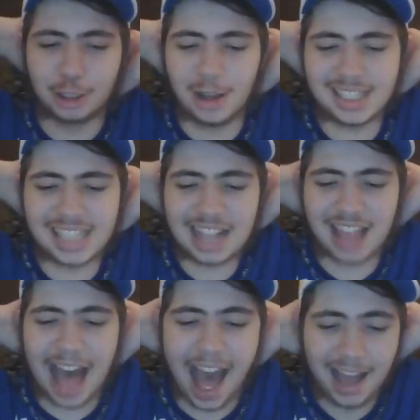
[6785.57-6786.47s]
Who said
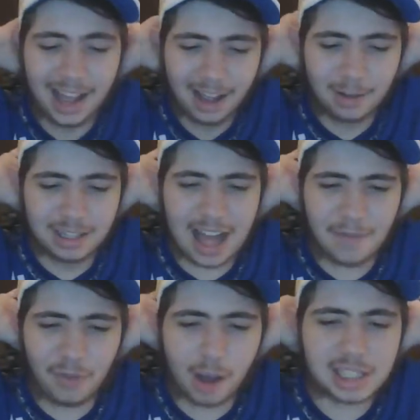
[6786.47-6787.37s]
that? Was
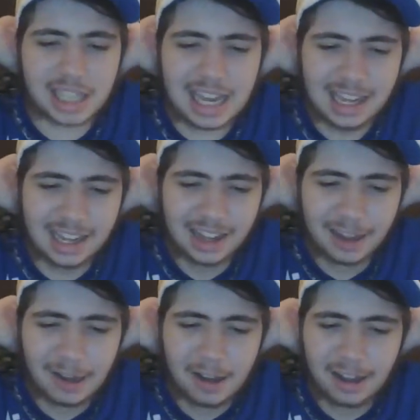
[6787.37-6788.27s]
that Vossi?
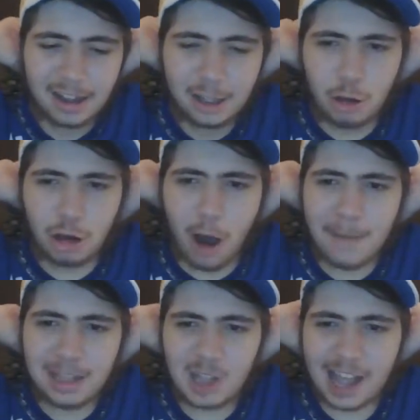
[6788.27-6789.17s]
You
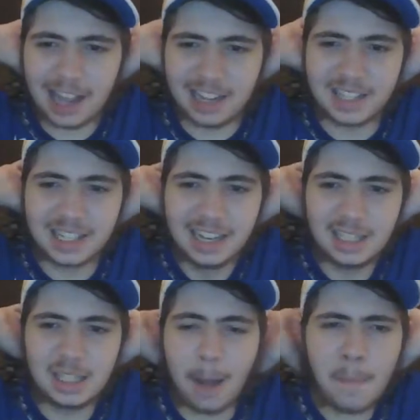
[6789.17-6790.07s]
commentators,
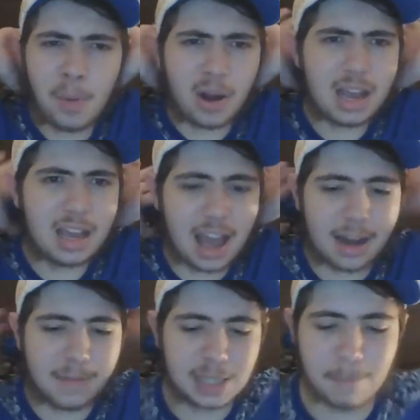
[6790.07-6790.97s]
somebody get
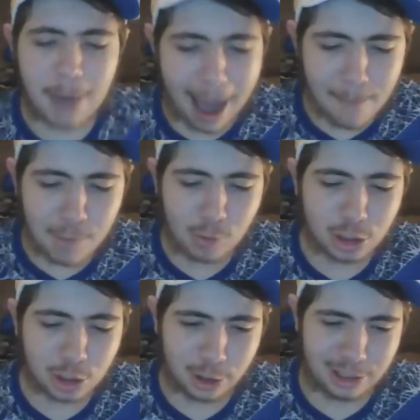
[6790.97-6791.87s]
him some apple
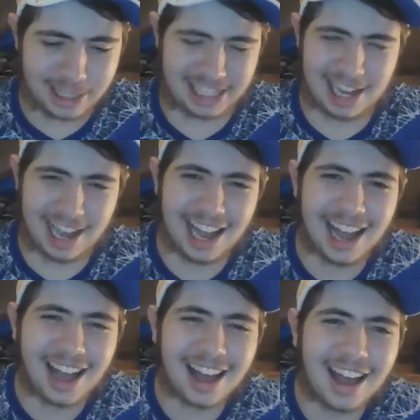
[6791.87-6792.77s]
juice.
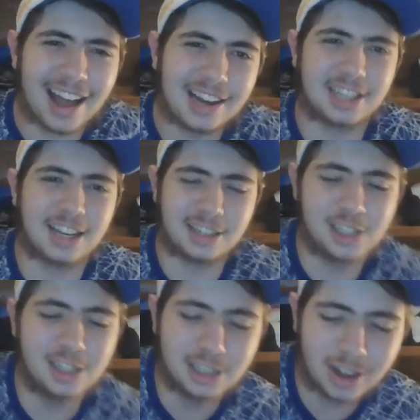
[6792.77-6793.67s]

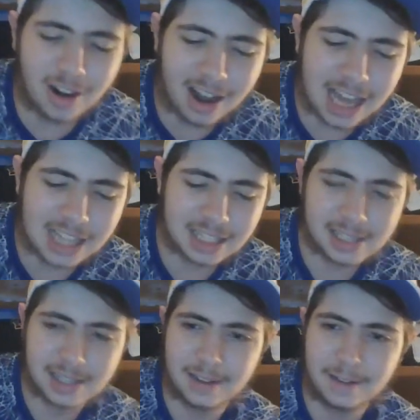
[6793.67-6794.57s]
2 tries.